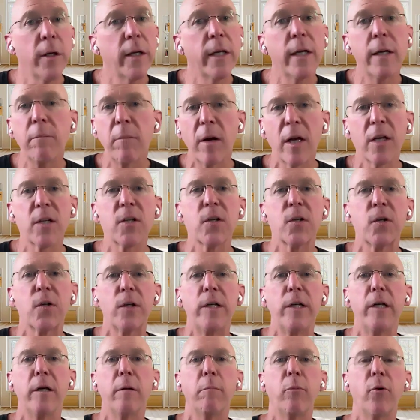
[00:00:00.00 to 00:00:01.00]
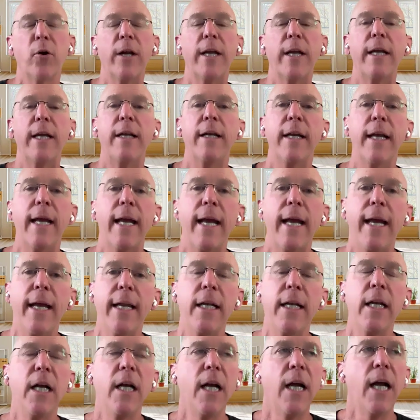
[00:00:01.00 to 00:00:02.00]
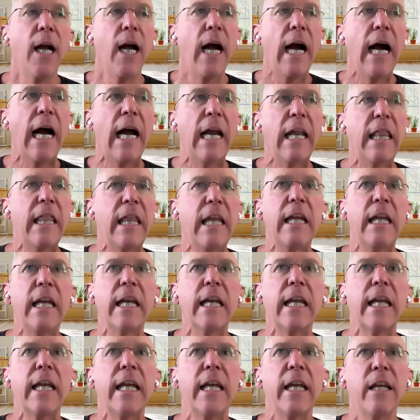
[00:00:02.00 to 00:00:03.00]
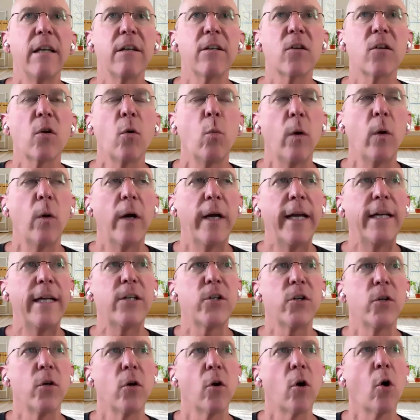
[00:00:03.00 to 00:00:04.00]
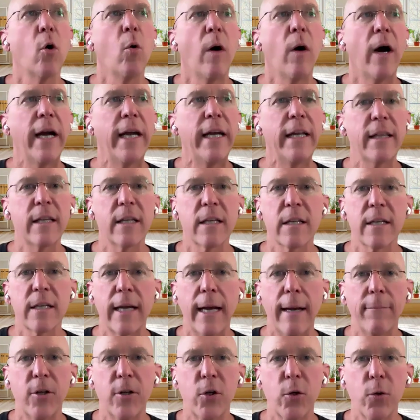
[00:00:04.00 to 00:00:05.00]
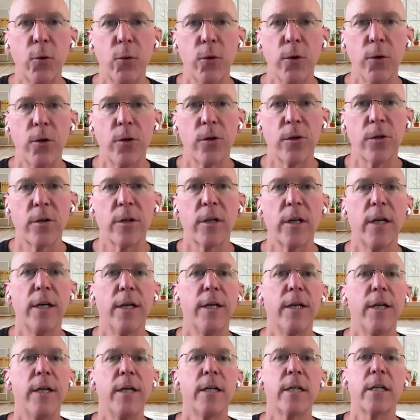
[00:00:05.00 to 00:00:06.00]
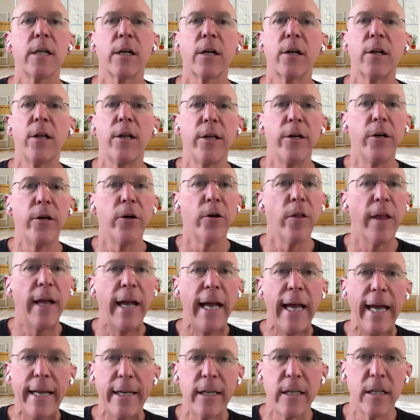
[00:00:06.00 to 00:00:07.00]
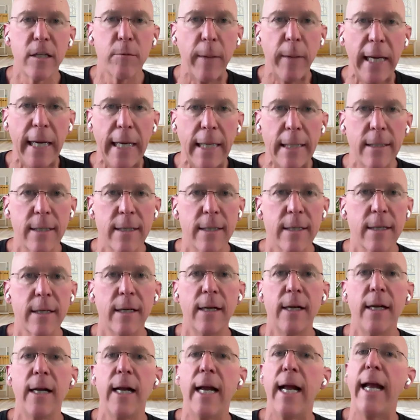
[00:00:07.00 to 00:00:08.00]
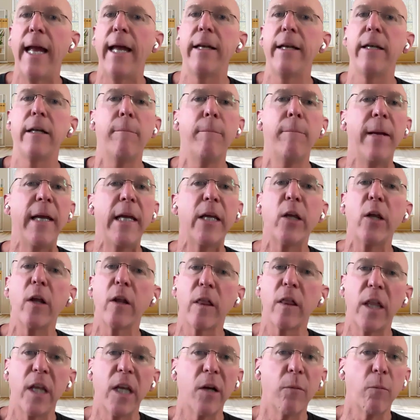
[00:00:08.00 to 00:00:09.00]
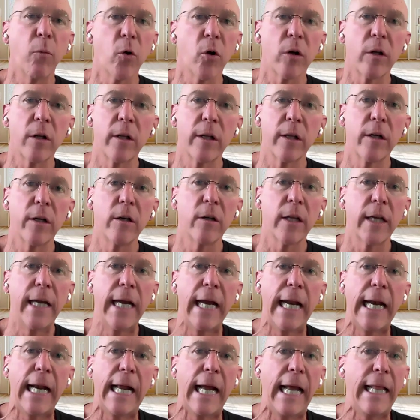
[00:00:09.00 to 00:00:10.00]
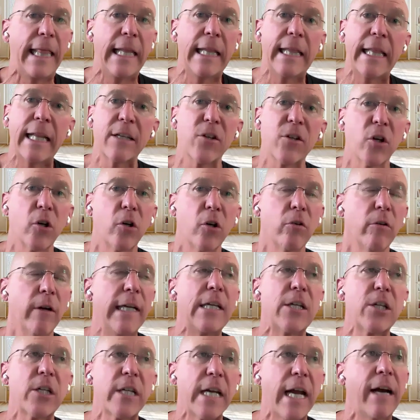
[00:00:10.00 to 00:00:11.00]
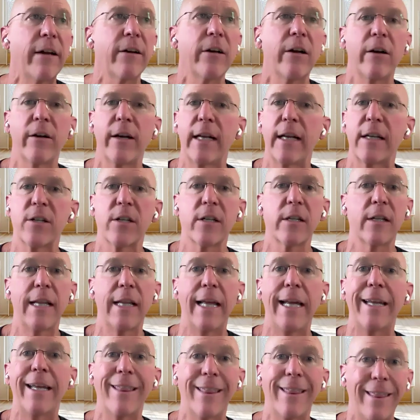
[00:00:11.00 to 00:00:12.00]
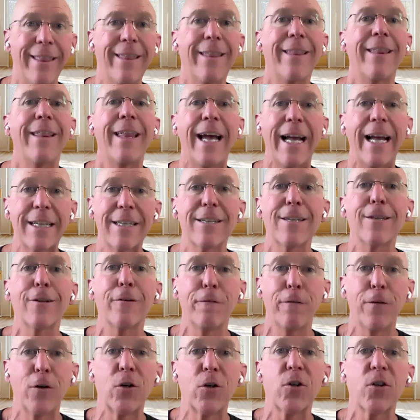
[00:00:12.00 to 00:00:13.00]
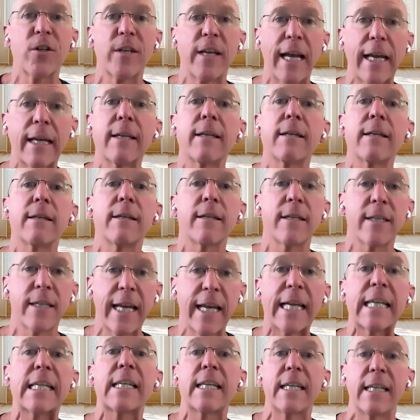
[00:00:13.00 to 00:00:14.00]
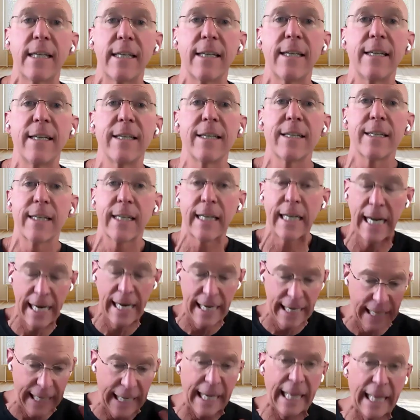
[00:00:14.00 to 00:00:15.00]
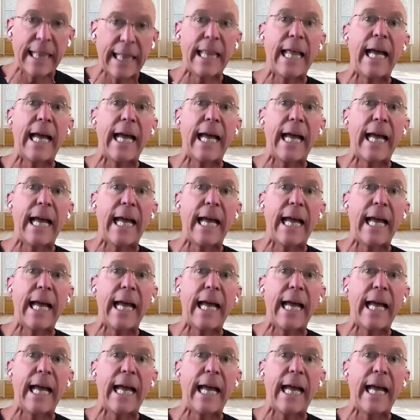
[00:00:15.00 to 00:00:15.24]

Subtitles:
building muscle in your brain. And I think it is a way to quiet the saboteurs, to clear the headspace, and to make you think more clearly. And I think that's a great shout out as to like, that's the first sextant is to kind of